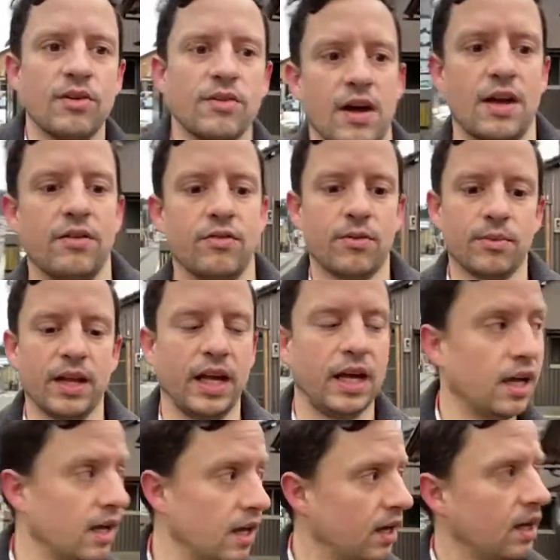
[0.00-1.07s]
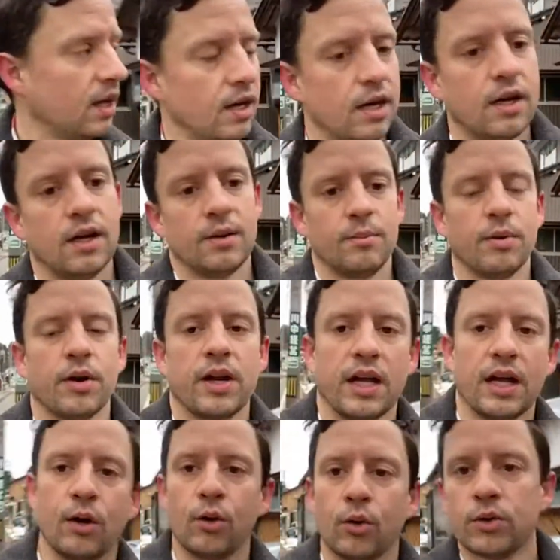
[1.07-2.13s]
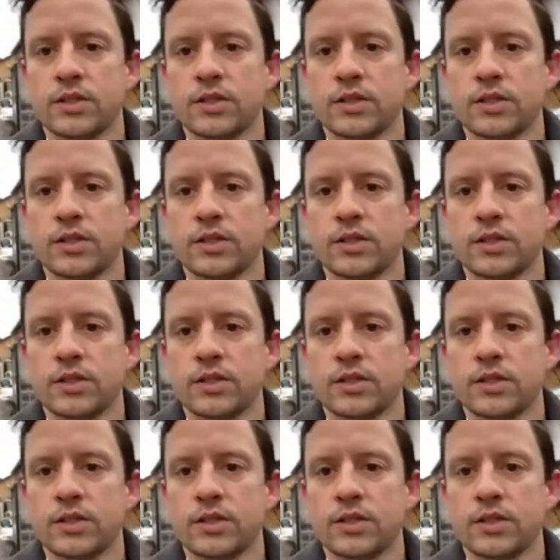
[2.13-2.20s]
on from like burning cold